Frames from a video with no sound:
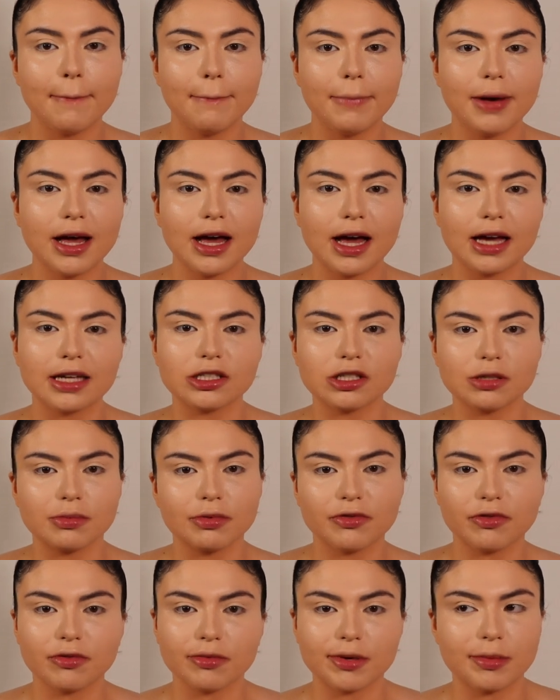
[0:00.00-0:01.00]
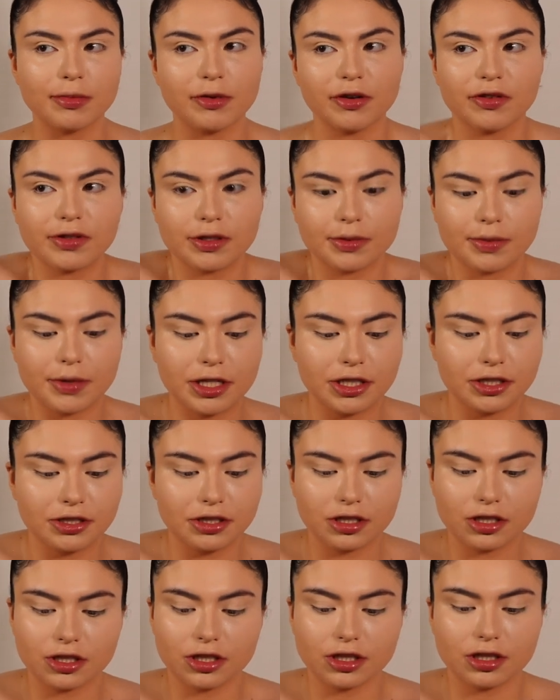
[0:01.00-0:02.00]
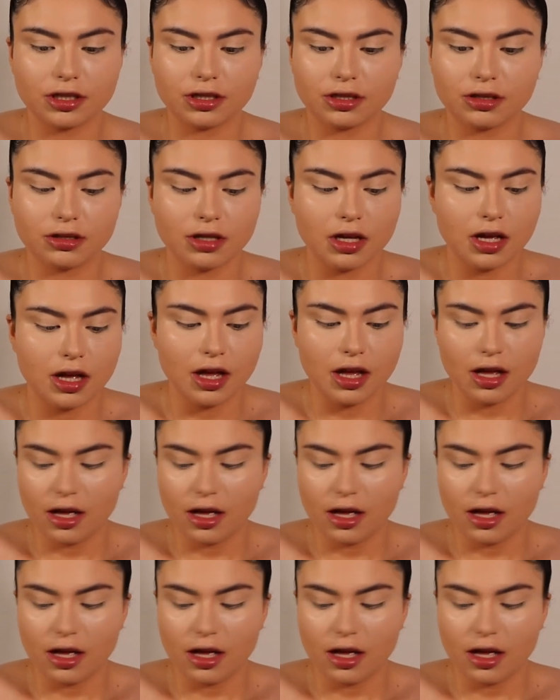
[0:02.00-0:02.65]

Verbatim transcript: But I still prefer my Morphe sponge. It's just...